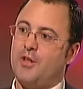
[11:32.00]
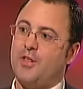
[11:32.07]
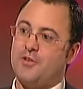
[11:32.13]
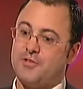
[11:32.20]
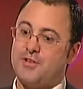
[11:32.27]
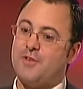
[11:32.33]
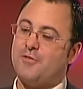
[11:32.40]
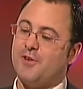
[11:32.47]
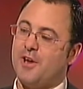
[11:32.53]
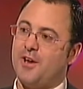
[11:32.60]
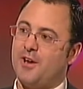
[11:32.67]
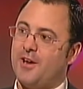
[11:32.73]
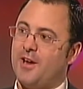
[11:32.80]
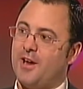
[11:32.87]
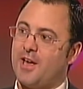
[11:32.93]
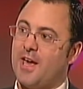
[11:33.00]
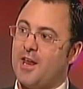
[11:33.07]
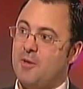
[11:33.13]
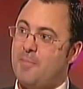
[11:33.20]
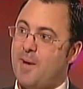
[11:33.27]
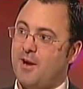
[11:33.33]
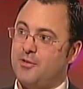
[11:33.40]
So there was definitely,
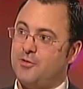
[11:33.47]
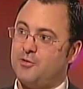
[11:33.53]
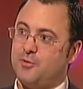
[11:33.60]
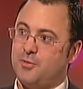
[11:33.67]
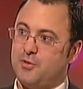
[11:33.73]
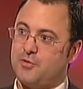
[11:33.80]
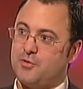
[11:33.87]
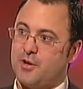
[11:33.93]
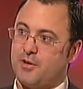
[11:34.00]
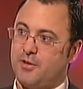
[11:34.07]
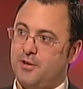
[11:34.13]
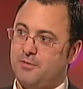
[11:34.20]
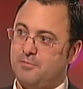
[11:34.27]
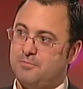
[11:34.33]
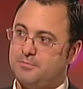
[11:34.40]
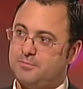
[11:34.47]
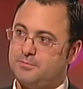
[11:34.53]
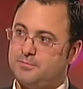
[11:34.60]
again, a balance to be struck there.